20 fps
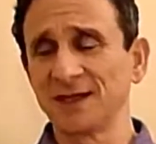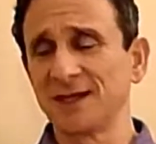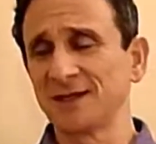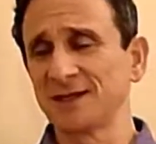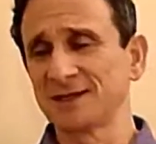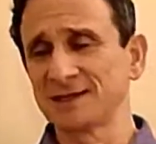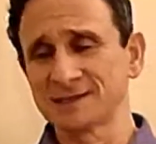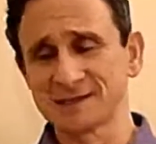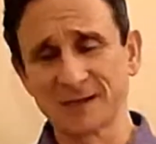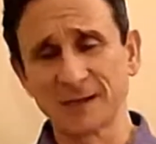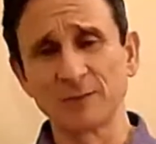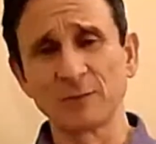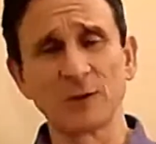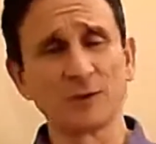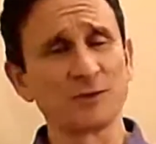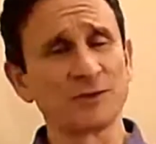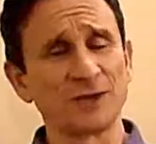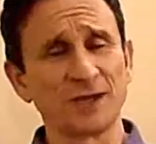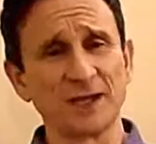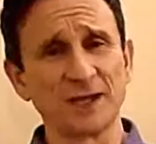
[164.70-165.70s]
In the same way
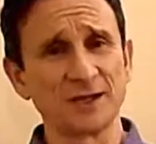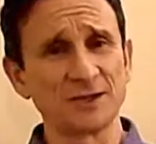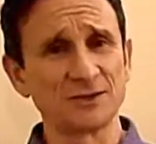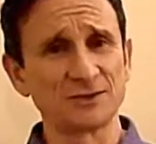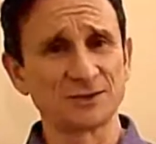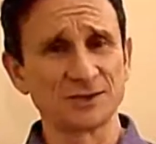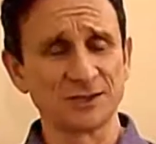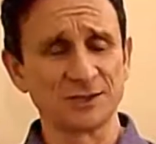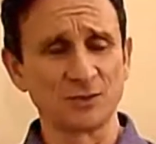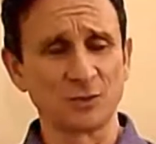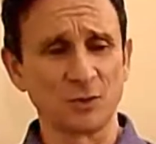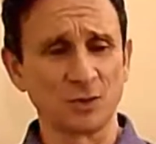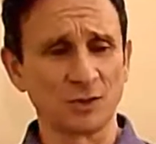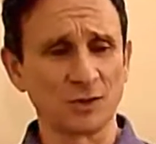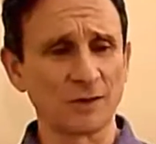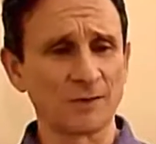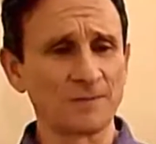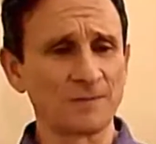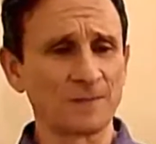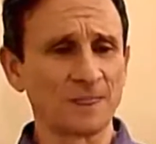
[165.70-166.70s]
with the energy
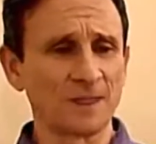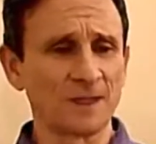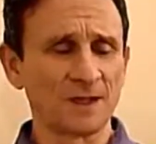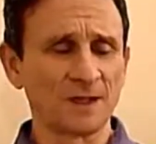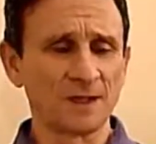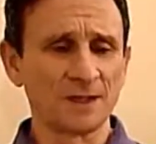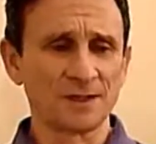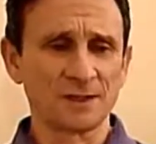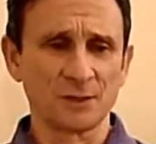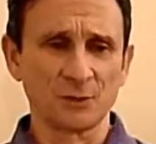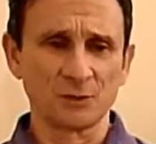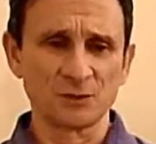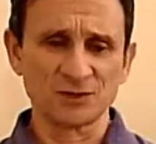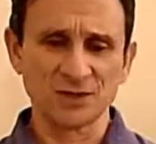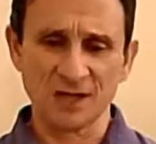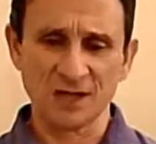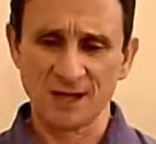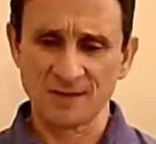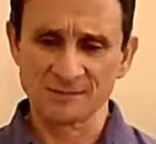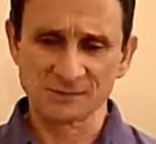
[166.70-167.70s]
work, there were
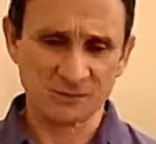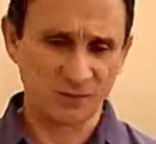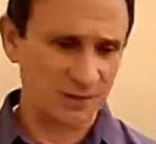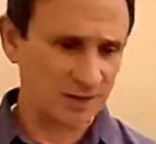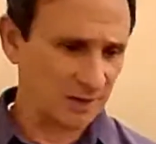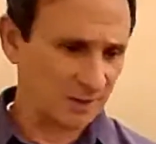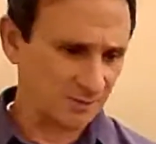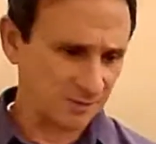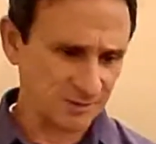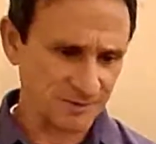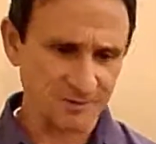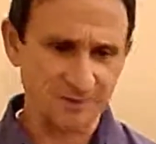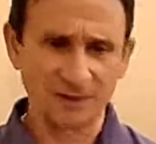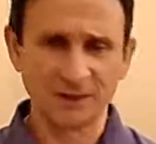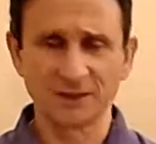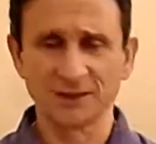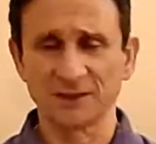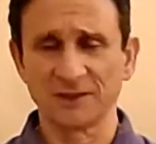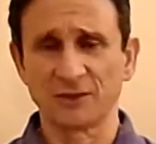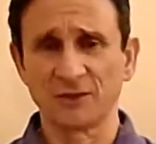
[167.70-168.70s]
times when I'd help somebody
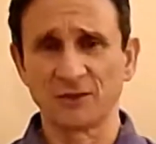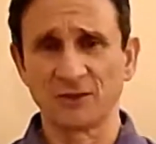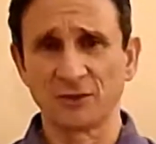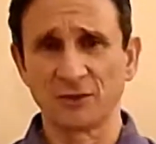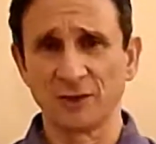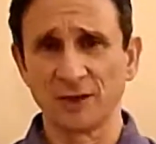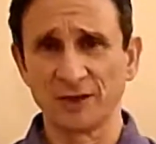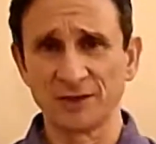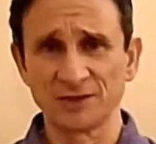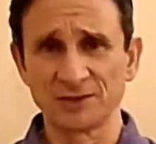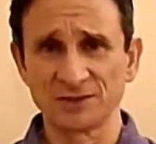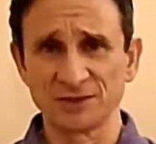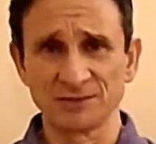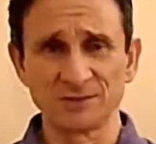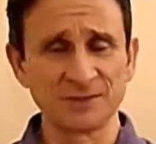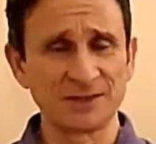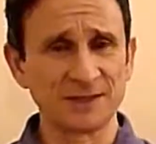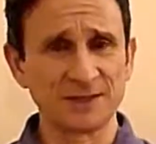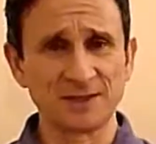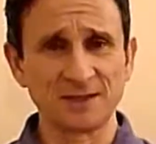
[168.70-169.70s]
clear their energy,
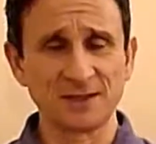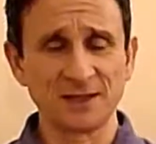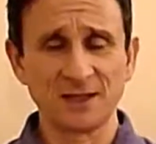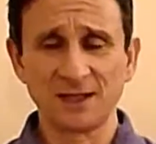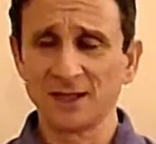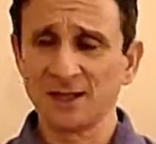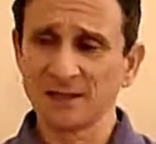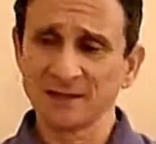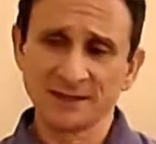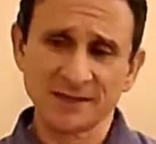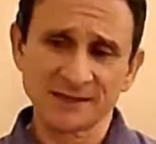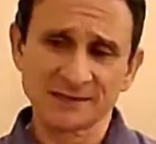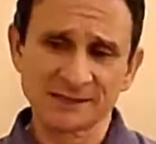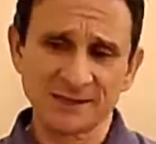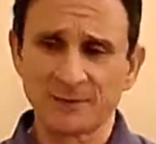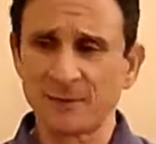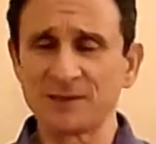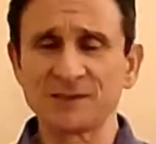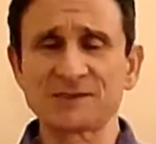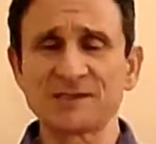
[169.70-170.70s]
but then next
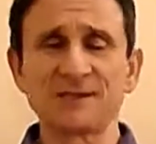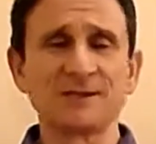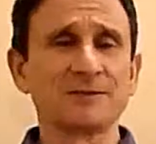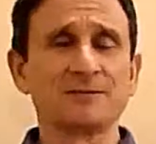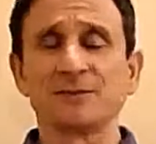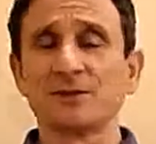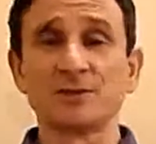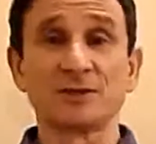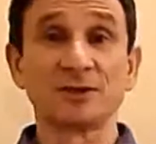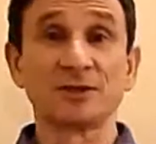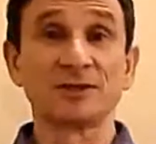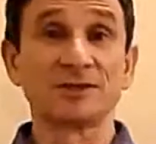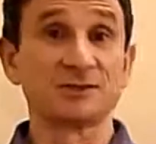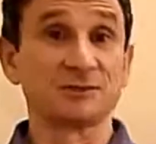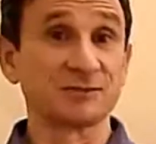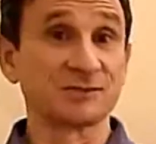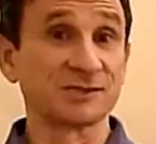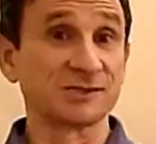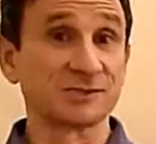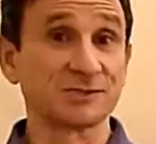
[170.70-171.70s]
time I'd see them, their energy
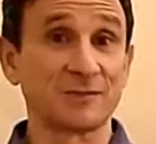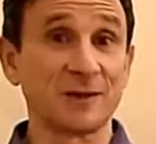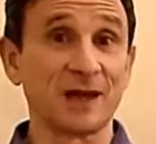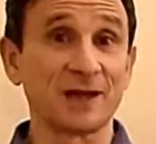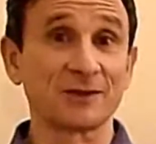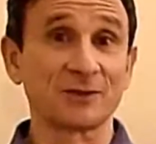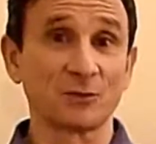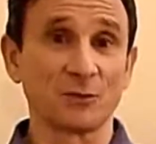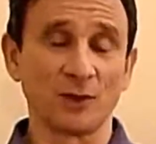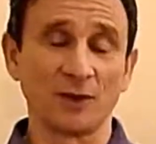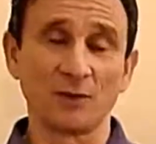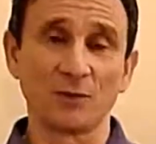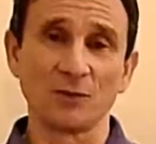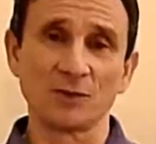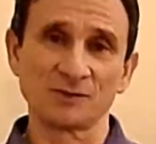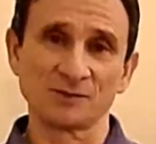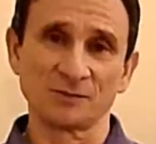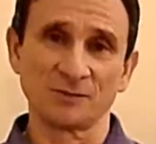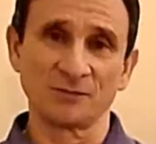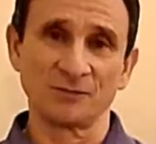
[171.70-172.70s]
was just back the way it
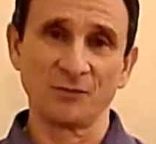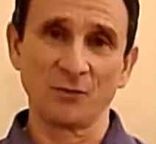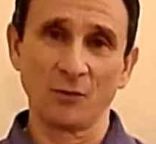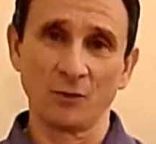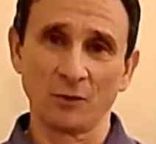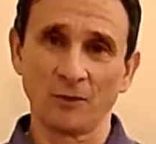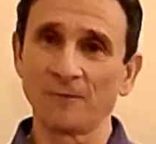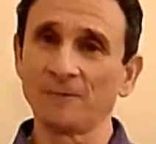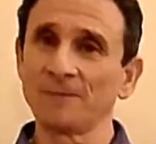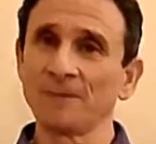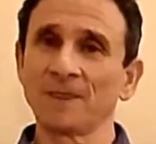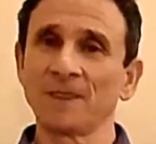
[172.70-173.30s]
was before.